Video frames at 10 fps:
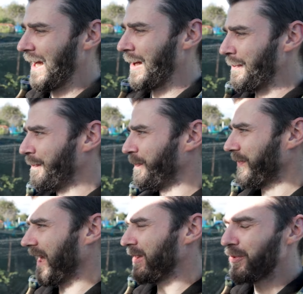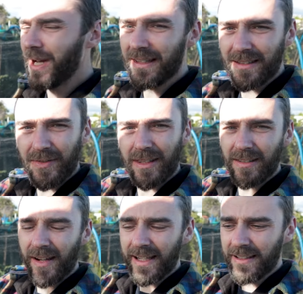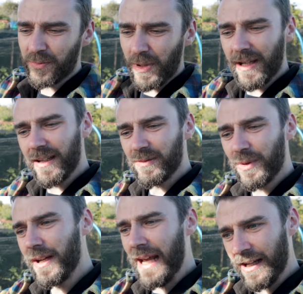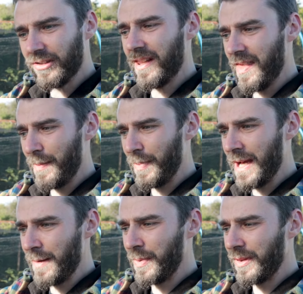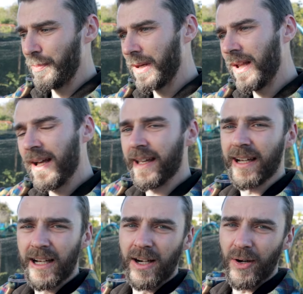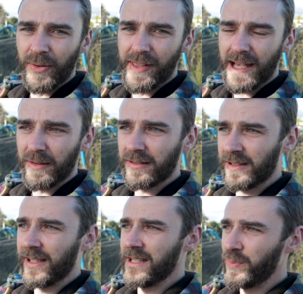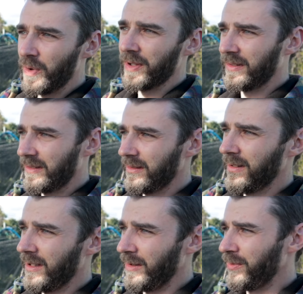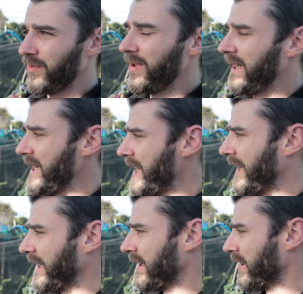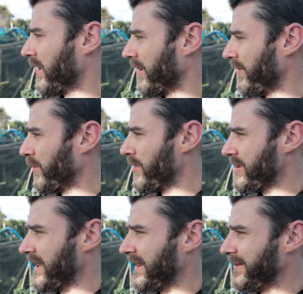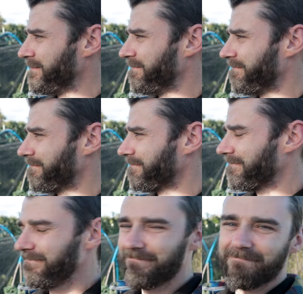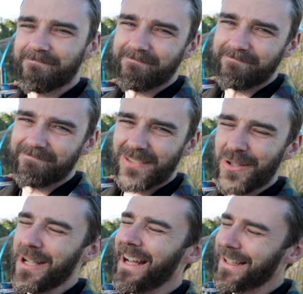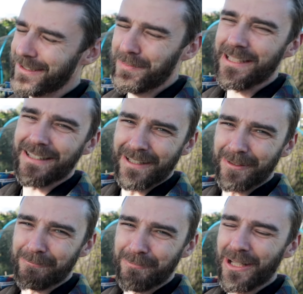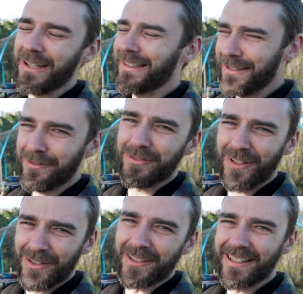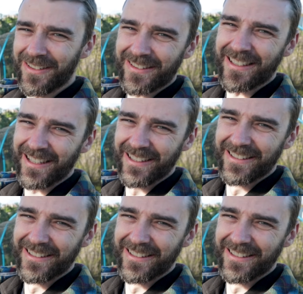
Um, the rest of the sides weren't, weren't actually that bad, but the ply on the outside was, you know, really letting in a lot of water. So it had to be done, but I still feel guilty.